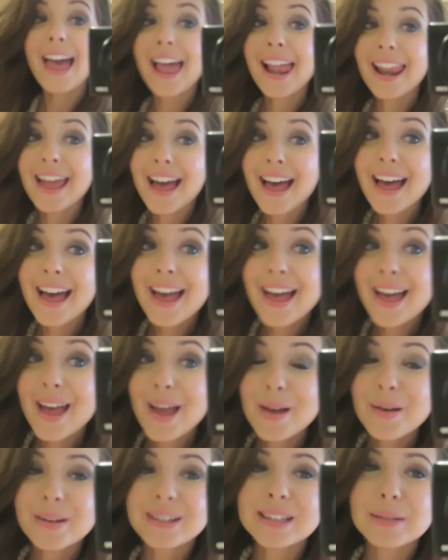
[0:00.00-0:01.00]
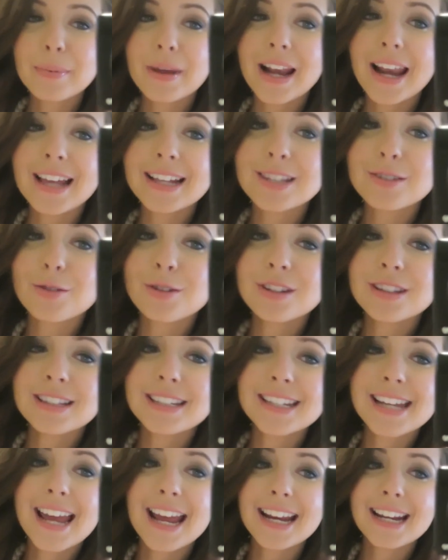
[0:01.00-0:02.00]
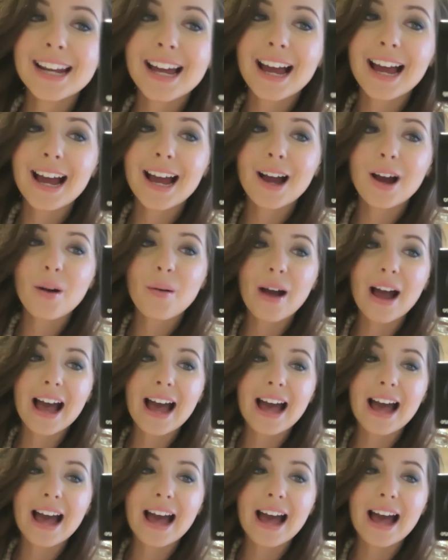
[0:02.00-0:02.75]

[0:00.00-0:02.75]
Hello. It's a bit later on in the day now